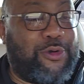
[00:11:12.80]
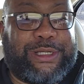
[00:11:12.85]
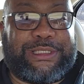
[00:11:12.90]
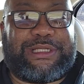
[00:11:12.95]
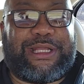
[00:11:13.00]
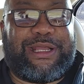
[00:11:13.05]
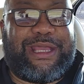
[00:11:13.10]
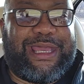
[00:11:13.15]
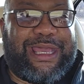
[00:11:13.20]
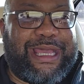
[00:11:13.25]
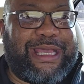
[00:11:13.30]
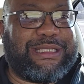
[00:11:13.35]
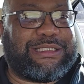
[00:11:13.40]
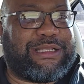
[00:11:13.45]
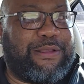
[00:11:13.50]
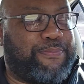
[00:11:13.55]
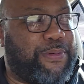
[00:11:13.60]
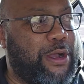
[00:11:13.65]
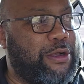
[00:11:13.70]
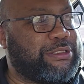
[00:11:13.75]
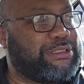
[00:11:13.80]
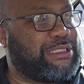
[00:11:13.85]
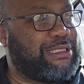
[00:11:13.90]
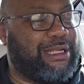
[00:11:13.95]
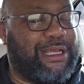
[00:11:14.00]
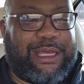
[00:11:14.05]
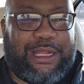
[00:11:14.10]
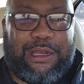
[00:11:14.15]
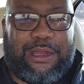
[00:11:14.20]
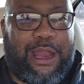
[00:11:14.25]
is an easy person to
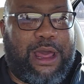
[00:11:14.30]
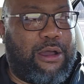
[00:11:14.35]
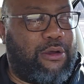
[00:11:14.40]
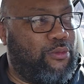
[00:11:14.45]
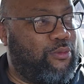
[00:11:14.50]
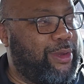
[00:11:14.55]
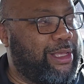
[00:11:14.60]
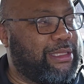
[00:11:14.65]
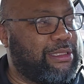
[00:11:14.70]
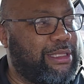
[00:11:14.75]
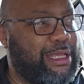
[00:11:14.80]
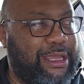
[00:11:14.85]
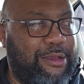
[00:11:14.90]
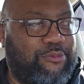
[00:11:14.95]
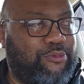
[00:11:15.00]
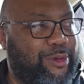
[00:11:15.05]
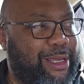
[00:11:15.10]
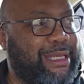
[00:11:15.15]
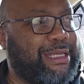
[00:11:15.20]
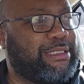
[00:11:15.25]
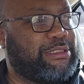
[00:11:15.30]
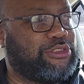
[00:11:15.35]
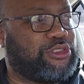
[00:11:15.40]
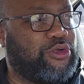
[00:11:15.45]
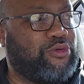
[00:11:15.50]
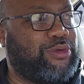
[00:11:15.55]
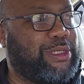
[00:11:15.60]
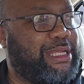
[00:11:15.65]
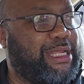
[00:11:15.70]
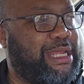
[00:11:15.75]
get along with. He really and
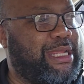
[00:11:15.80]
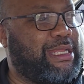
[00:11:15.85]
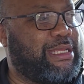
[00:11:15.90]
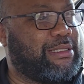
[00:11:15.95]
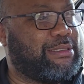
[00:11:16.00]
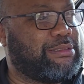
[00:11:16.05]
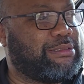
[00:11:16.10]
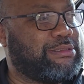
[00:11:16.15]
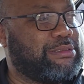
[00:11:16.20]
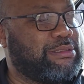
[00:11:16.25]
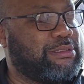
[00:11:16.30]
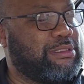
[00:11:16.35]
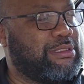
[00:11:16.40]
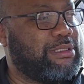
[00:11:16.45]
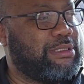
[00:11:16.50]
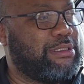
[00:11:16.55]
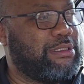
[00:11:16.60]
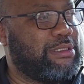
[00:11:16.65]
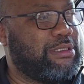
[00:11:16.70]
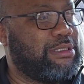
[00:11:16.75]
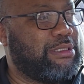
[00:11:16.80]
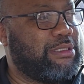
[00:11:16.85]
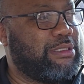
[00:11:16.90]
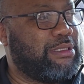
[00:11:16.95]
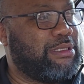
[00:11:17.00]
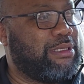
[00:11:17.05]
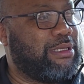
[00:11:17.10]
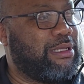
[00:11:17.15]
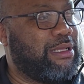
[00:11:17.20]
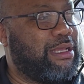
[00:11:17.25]
truly is.
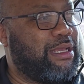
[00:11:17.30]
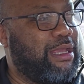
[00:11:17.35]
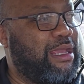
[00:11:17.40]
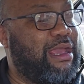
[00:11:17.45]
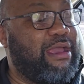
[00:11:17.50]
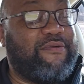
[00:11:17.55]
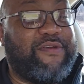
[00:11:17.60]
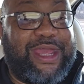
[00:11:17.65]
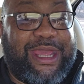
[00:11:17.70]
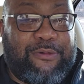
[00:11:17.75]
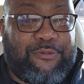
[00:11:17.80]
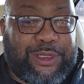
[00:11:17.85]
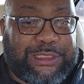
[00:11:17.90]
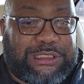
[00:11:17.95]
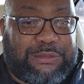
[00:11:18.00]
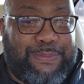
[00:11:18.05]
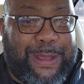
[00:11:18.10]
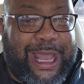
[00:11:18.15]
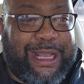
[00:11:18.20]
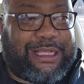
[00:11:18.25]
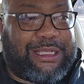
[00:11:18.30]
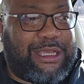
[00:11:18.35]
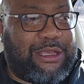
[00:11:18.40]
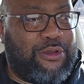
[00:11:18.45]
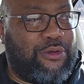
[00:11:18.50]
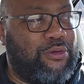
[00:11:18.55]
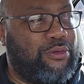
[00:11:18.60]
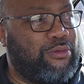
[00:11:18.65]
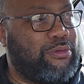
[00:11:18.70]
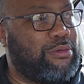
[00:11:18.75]
If he respect
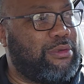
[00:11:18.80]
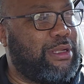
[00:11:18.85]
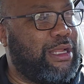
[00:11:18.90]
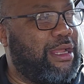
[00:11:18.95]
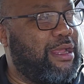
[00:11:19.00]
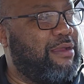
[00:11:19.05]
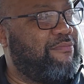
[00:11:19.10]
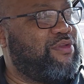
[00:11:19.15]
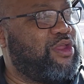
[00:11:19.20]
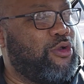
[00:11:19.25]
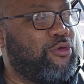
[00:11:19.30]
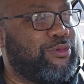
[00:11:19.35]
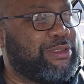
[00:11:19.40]
you, if you